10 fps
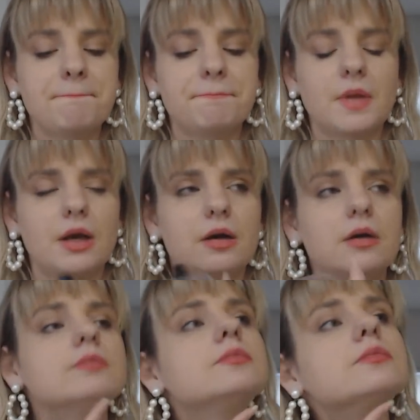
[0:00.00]

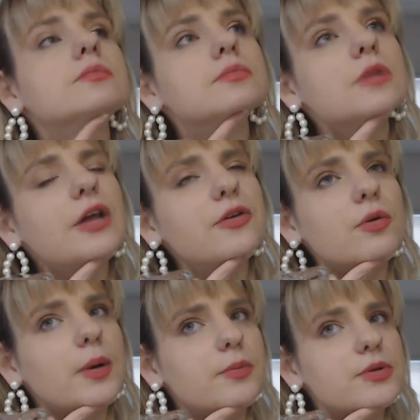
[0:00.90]
Um, I don't
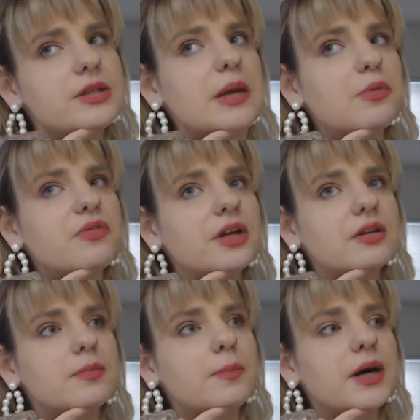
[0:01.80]
remember the name of
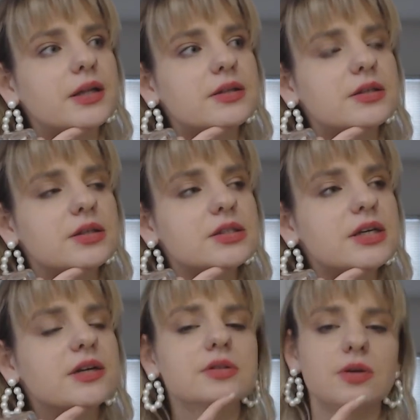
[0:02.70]
it, but
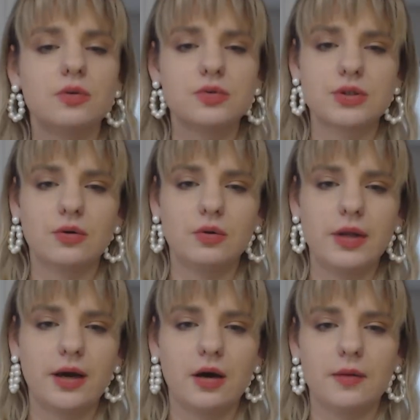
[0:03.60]
there is also
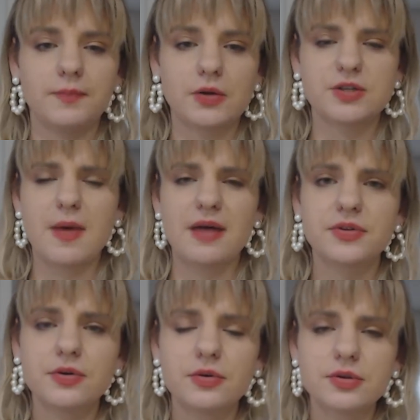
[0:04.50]
like
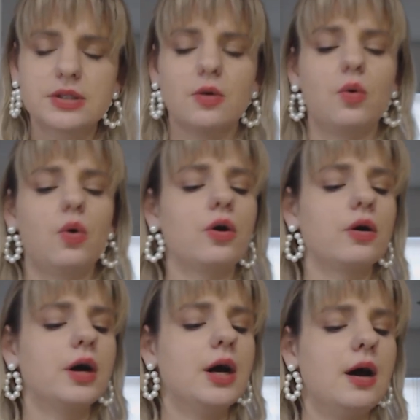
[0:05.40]
osmanthus
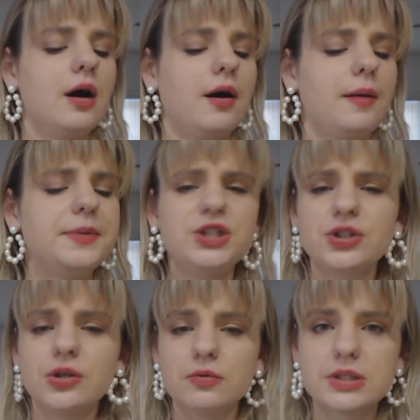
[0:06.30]
or peach
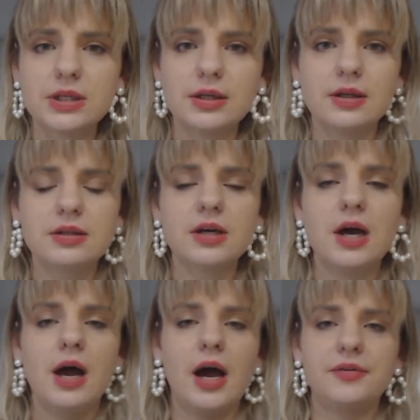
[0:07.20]
notes in it,
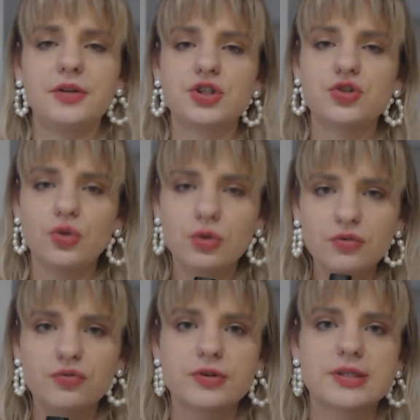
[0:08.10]
and it sort
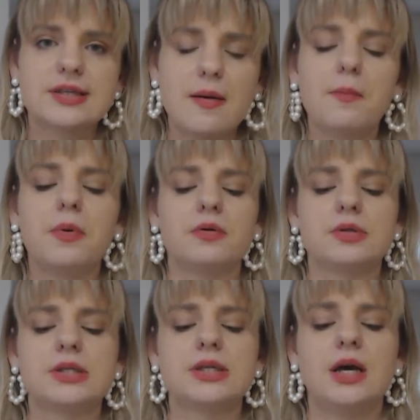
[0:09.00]
of
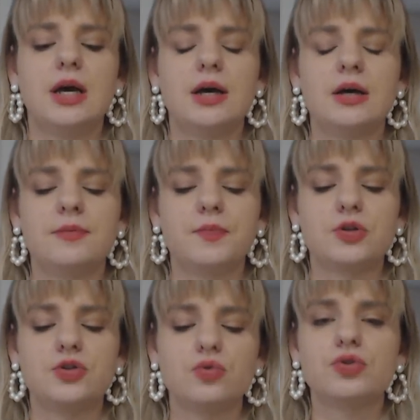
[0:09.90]
resembles
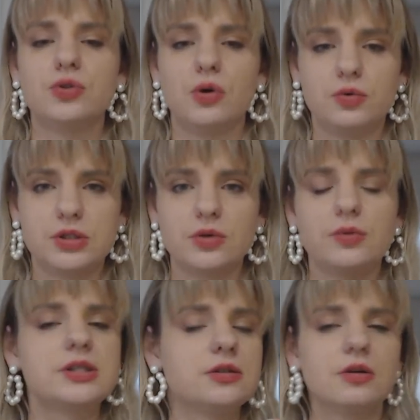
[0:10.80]
those notes. So
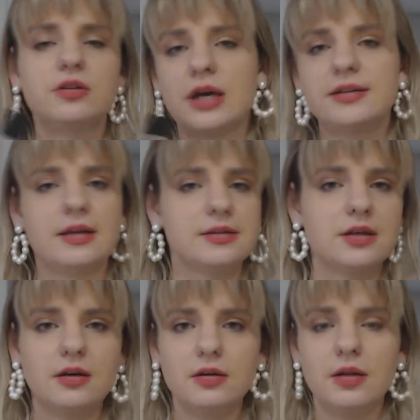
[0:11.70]
it's not
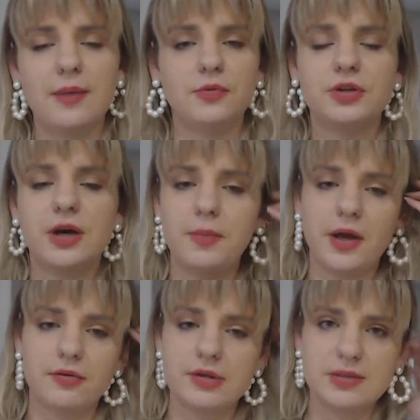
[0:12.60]
identical. I'm not
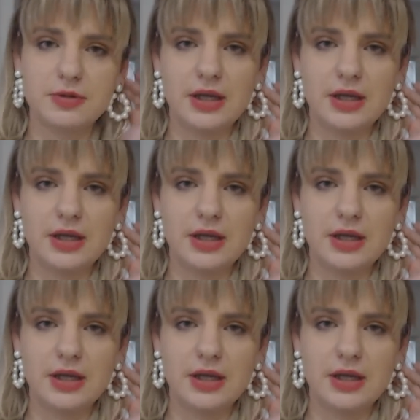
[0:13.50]
comparing them in